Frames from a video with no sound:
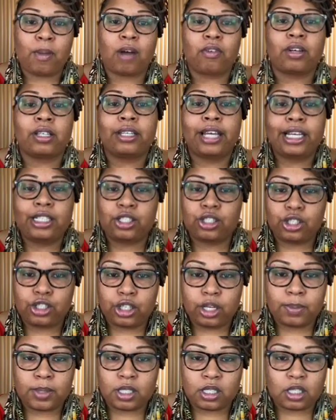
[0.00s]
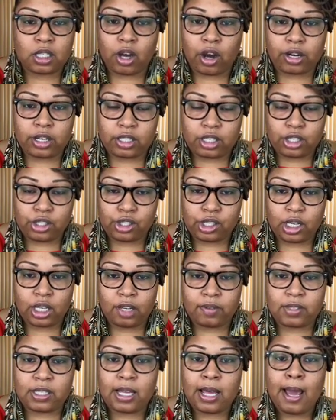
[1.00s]
My relationships started to
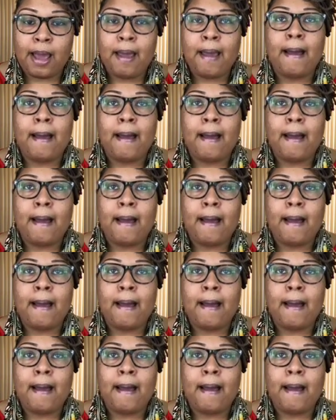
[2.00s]
shift.